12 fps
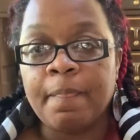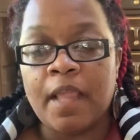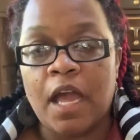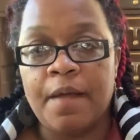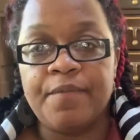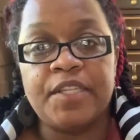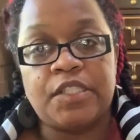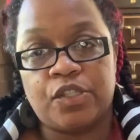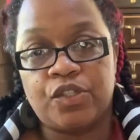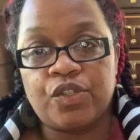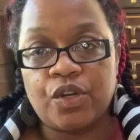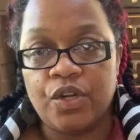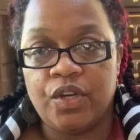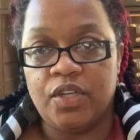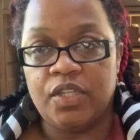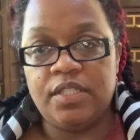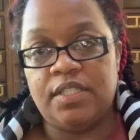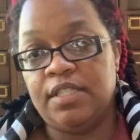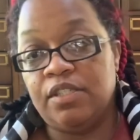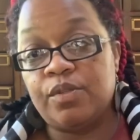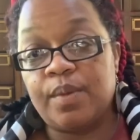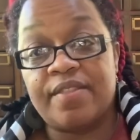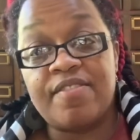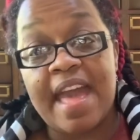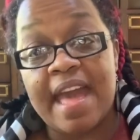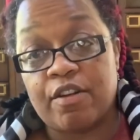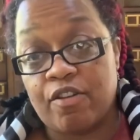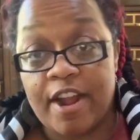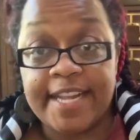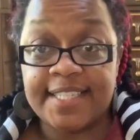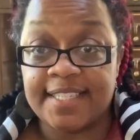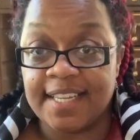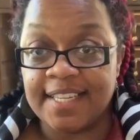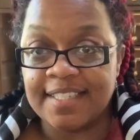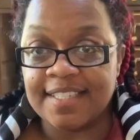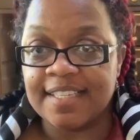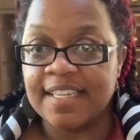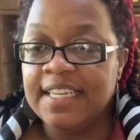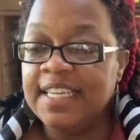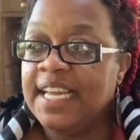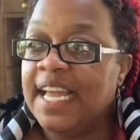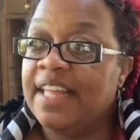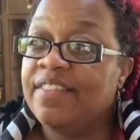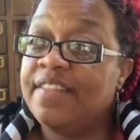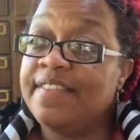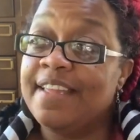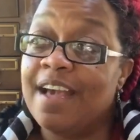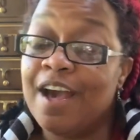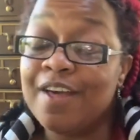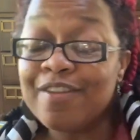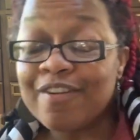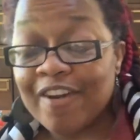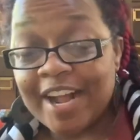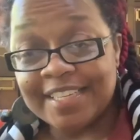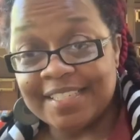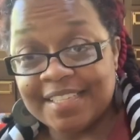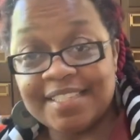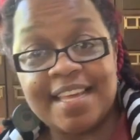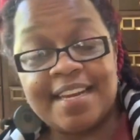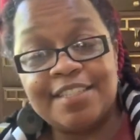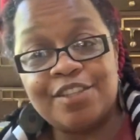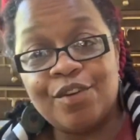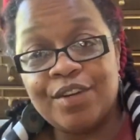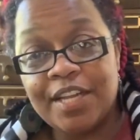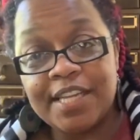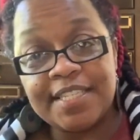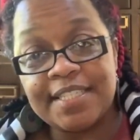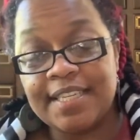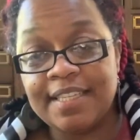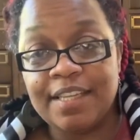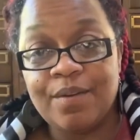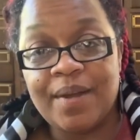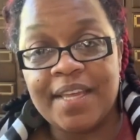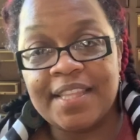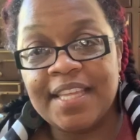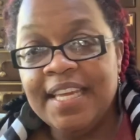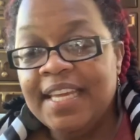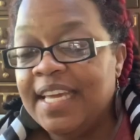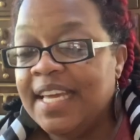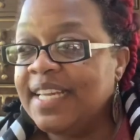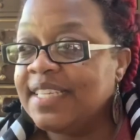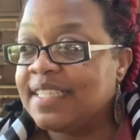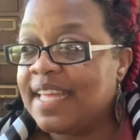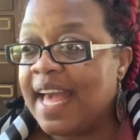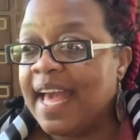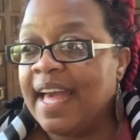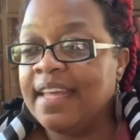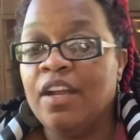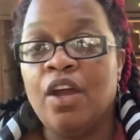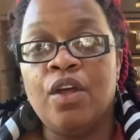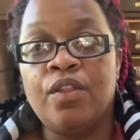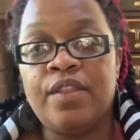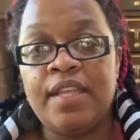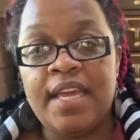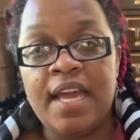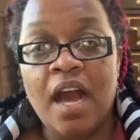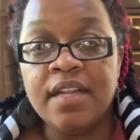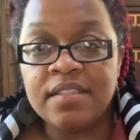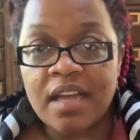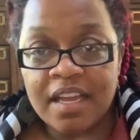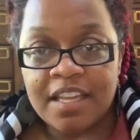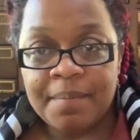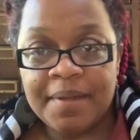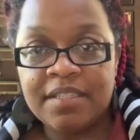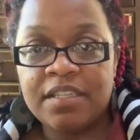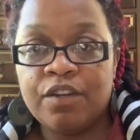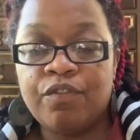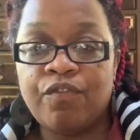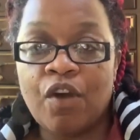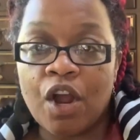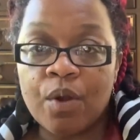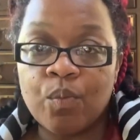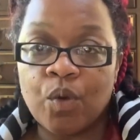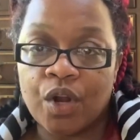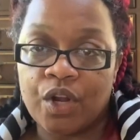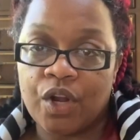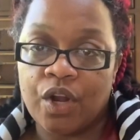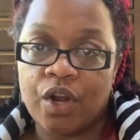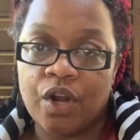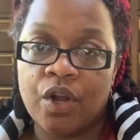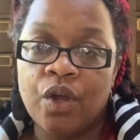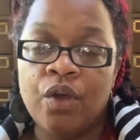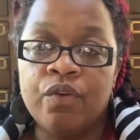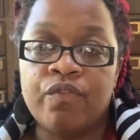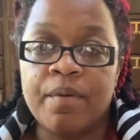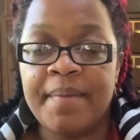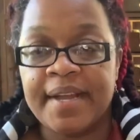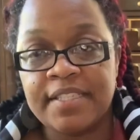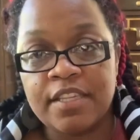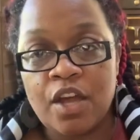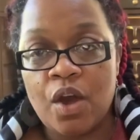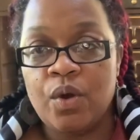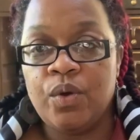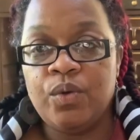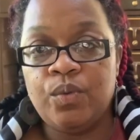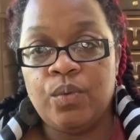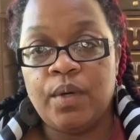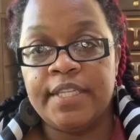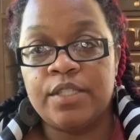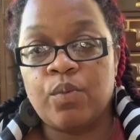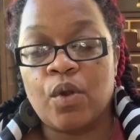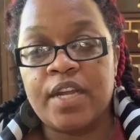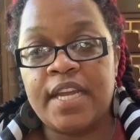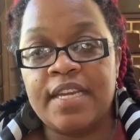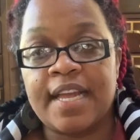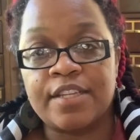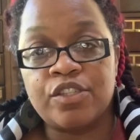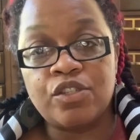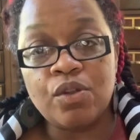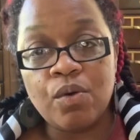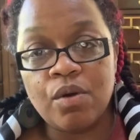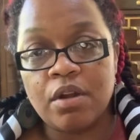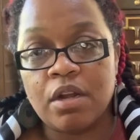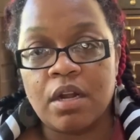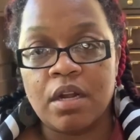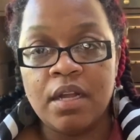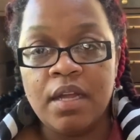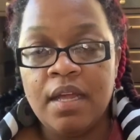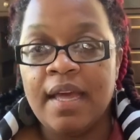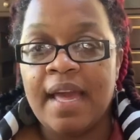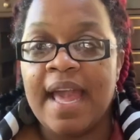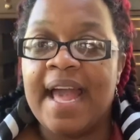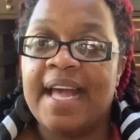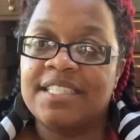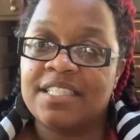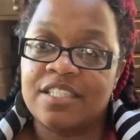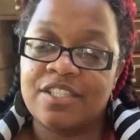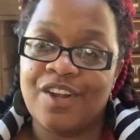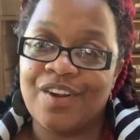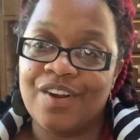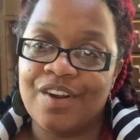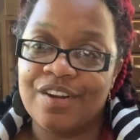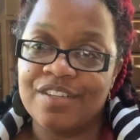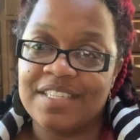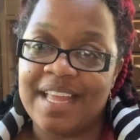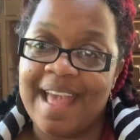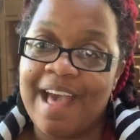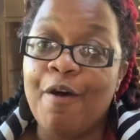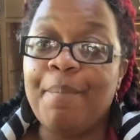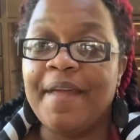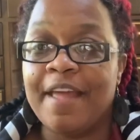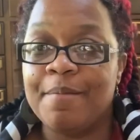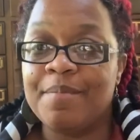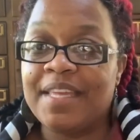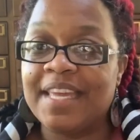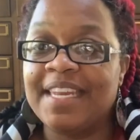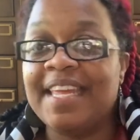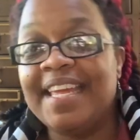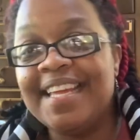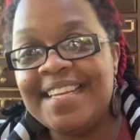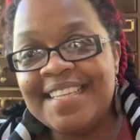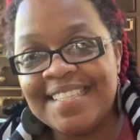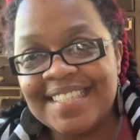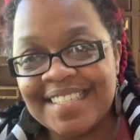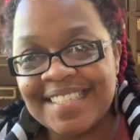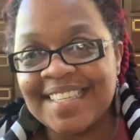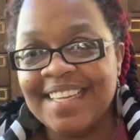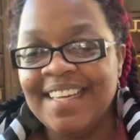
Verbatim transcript: Um, the sisterhood deals with that crisis. And then the other crisis that Antonia is dealing with is that the undocumented farm worker from Mexico who is working next door asks her to help him get his